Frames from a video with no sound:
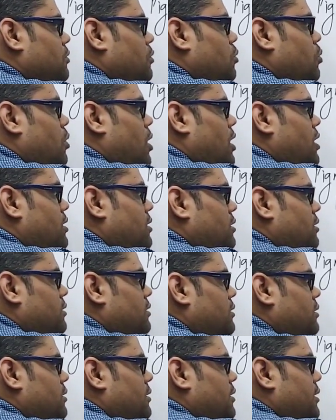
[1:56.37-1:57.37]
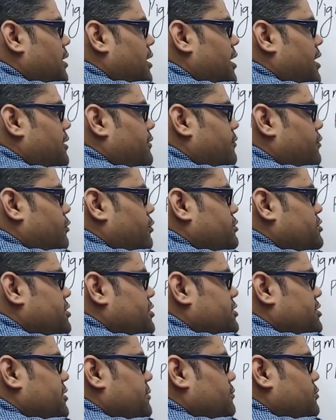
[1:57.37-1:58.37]
1 and
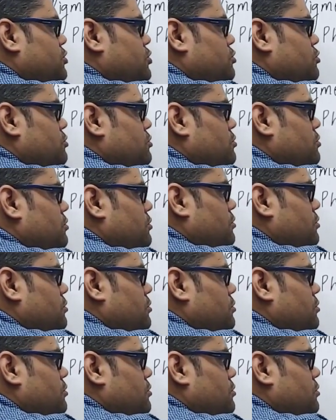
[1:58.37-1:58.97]
photosystem 2.